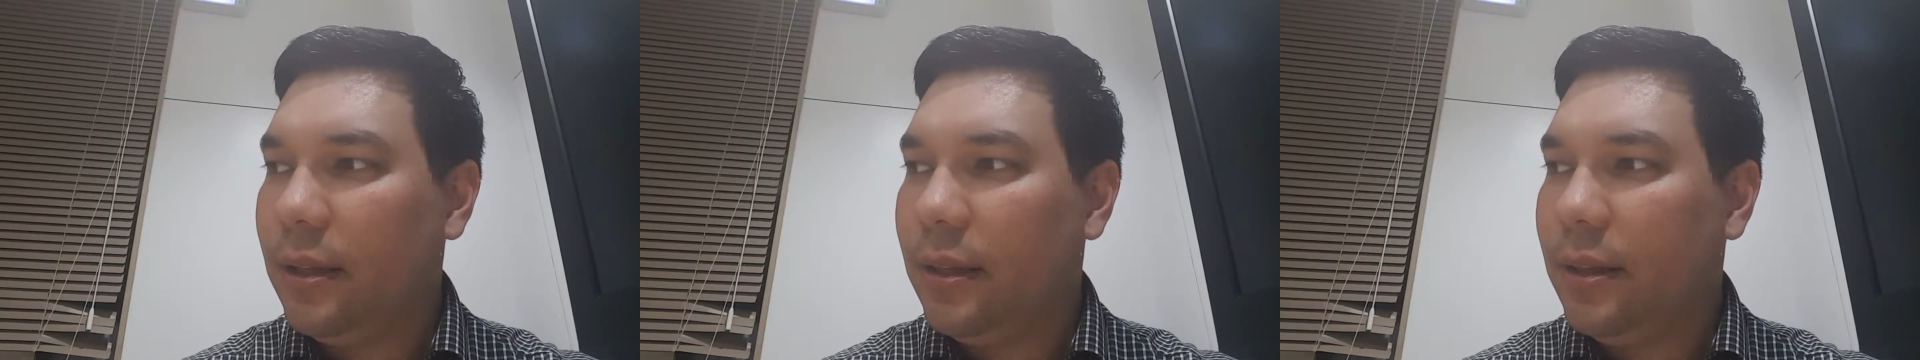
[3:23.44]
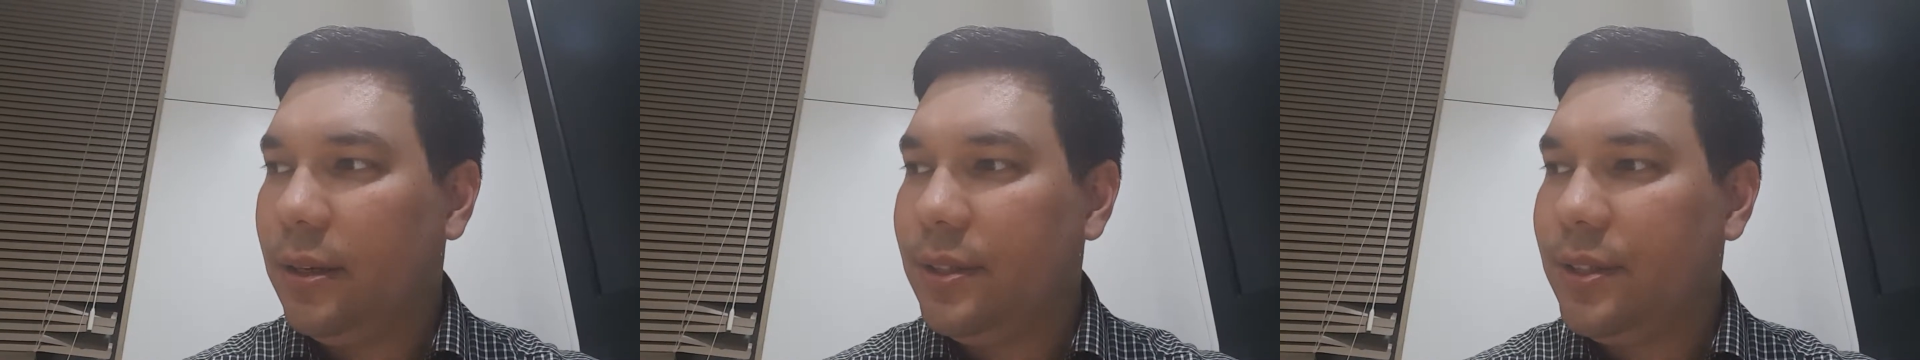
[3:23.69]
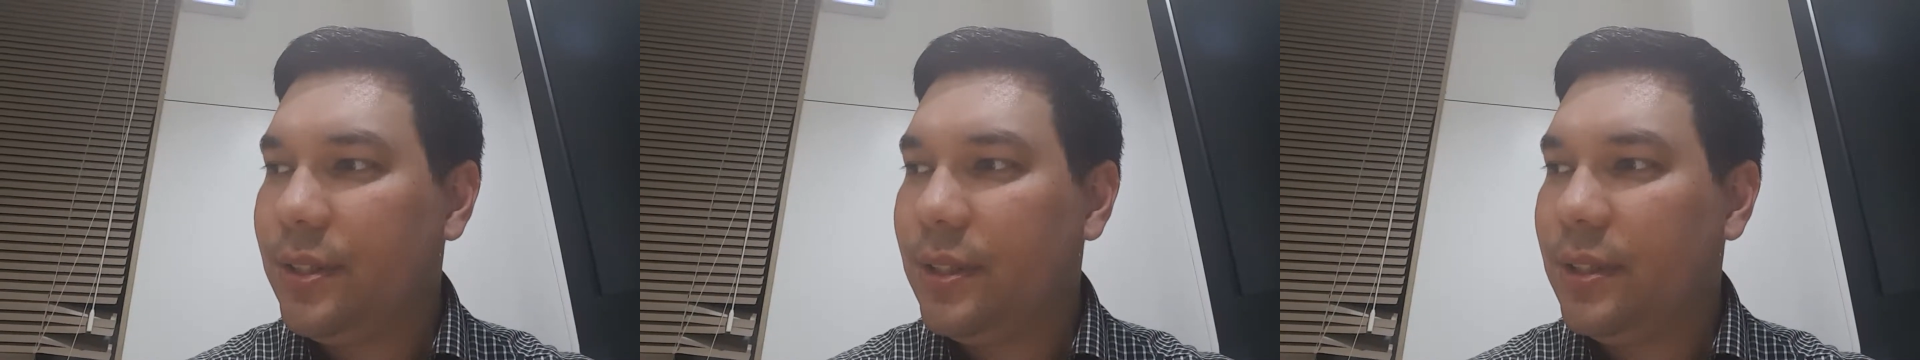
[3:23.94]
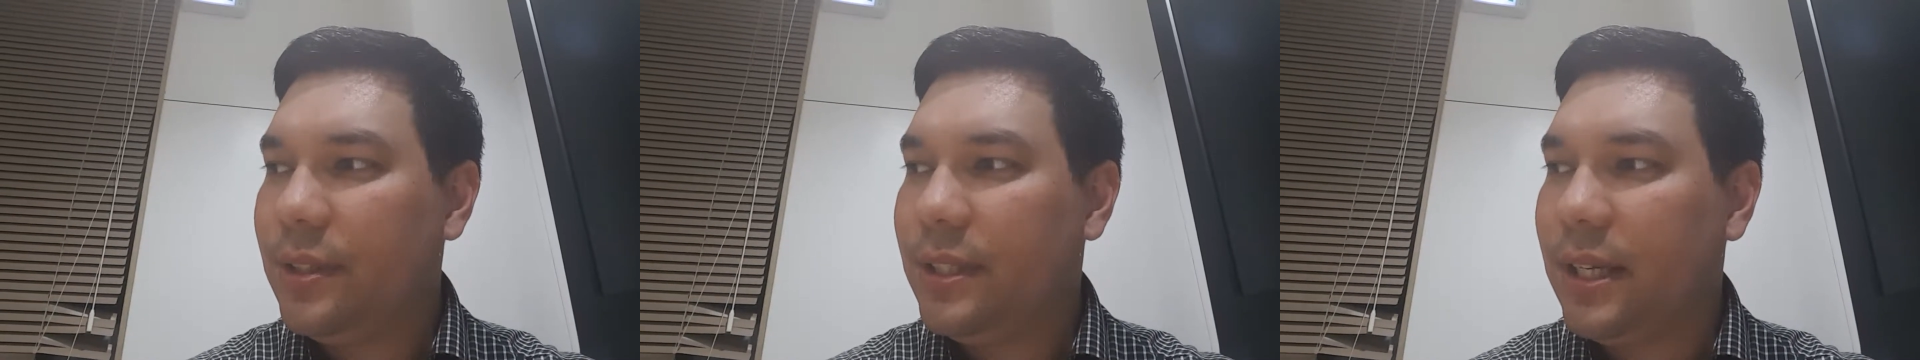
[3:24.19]
there's
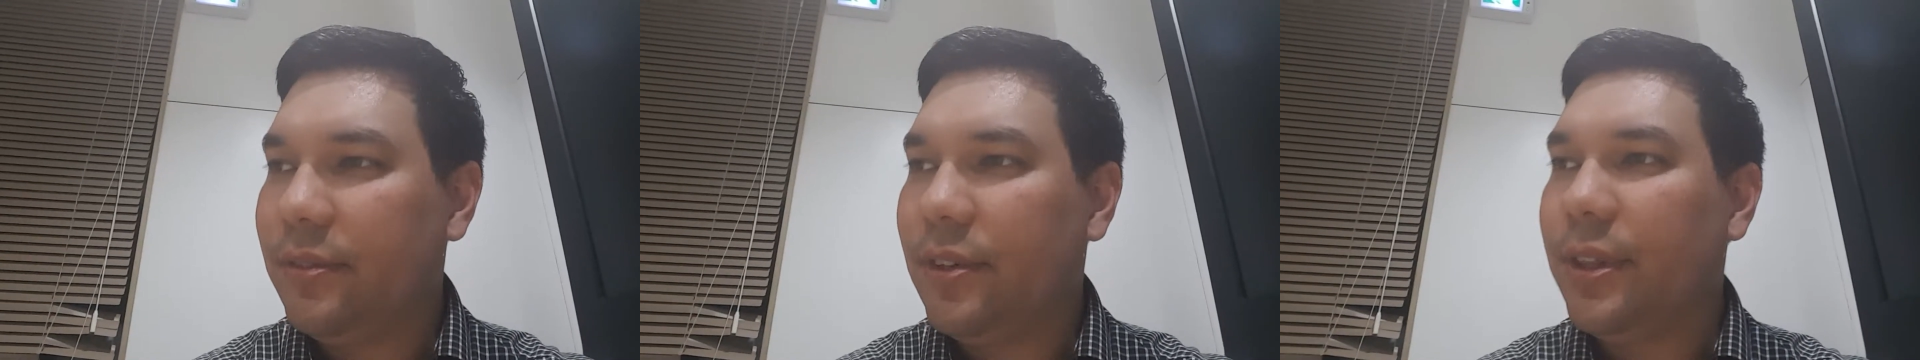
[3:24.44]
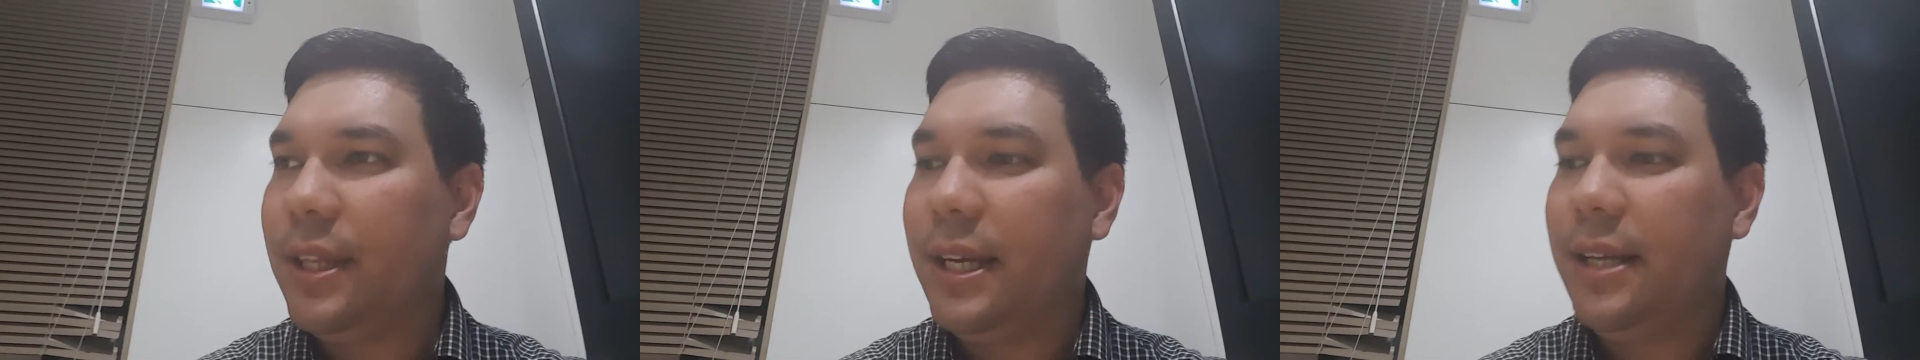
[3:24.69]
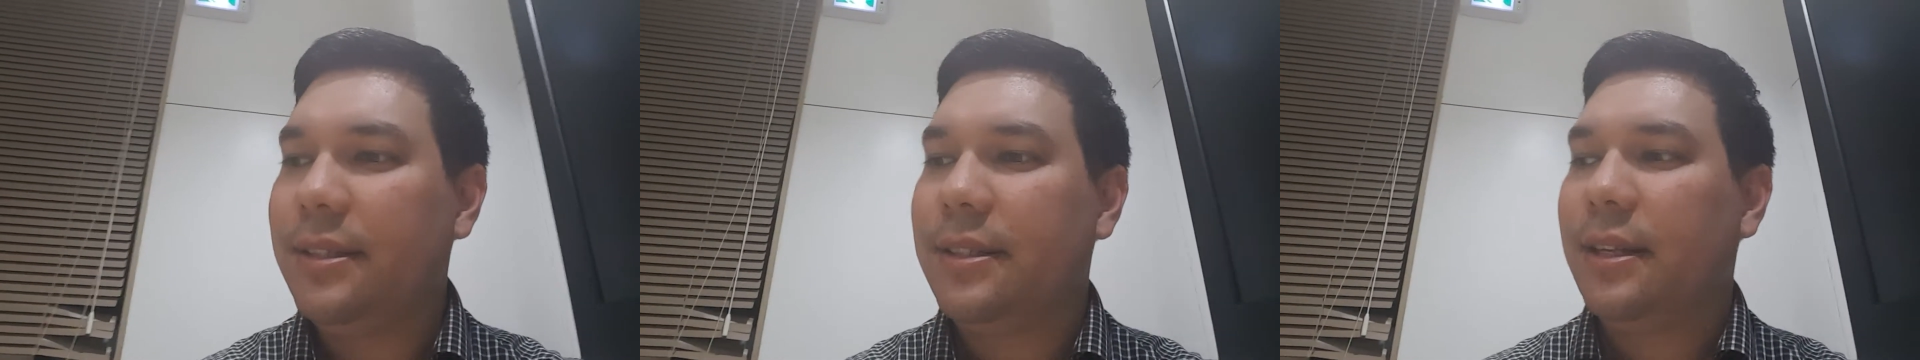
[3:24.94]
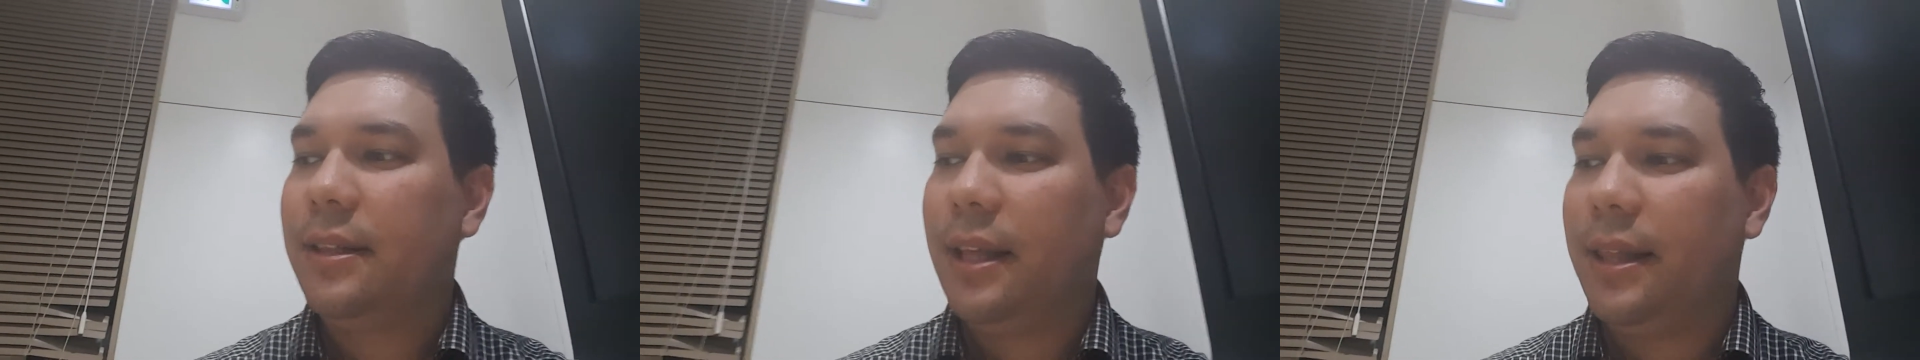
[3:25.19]
several
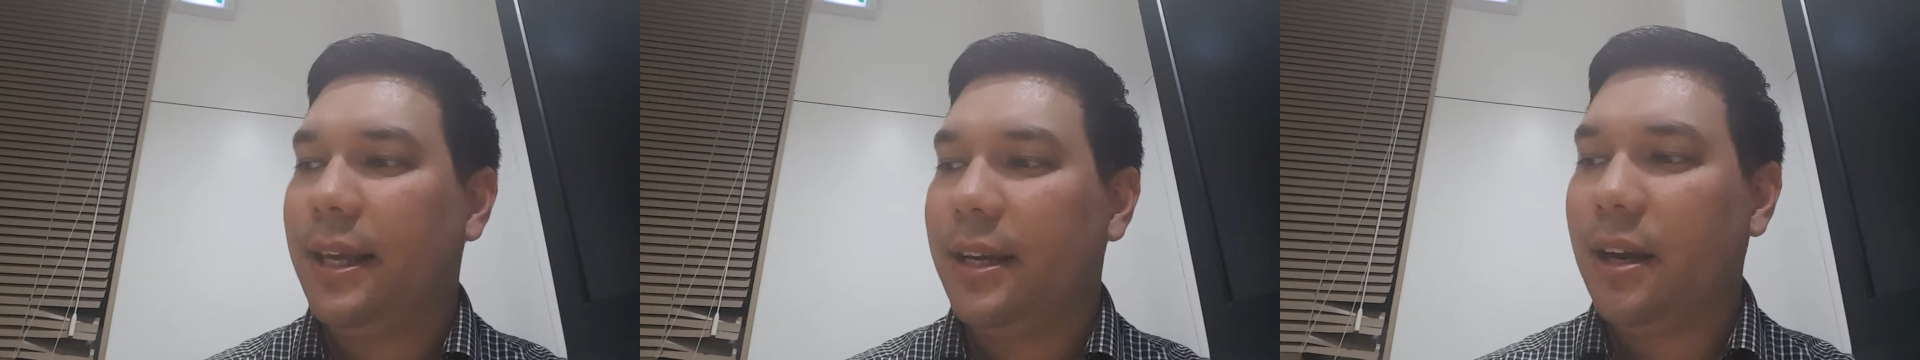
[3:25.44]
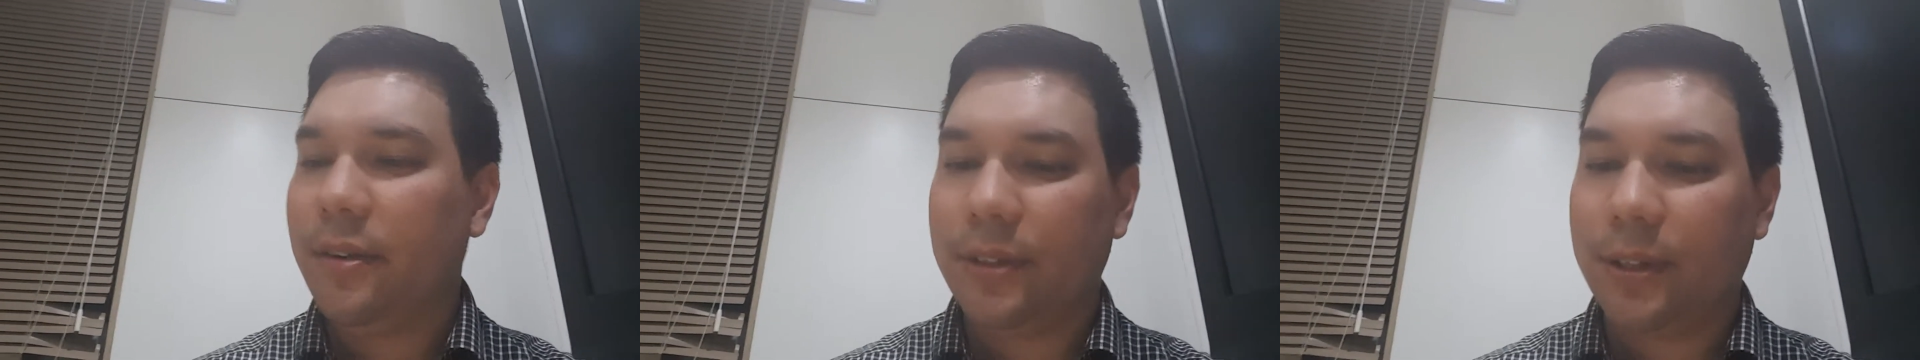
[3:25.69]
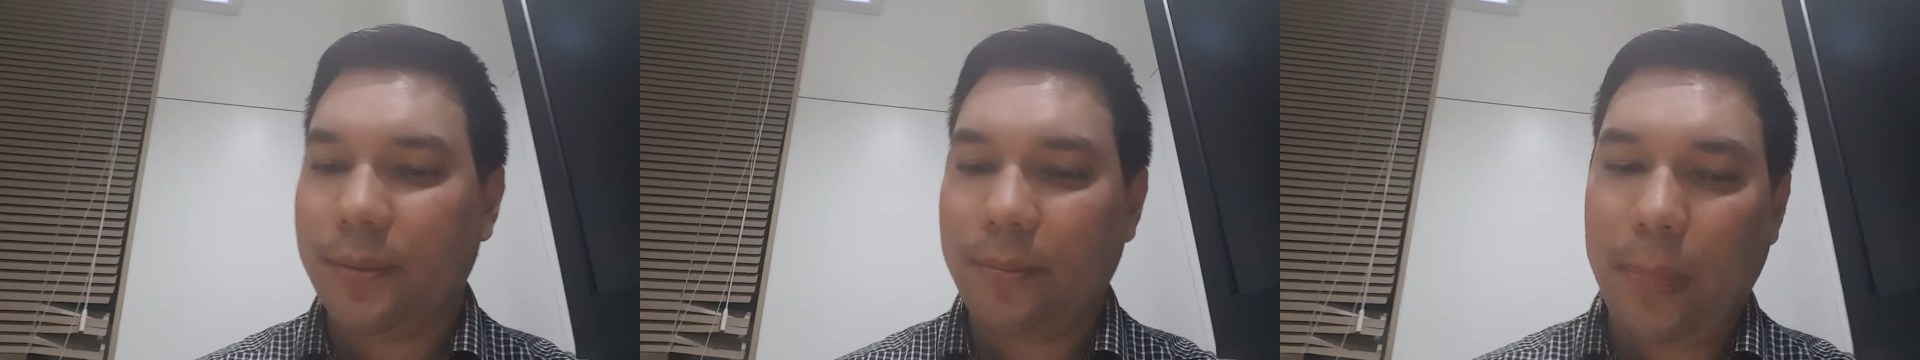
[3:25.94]
things that they cover.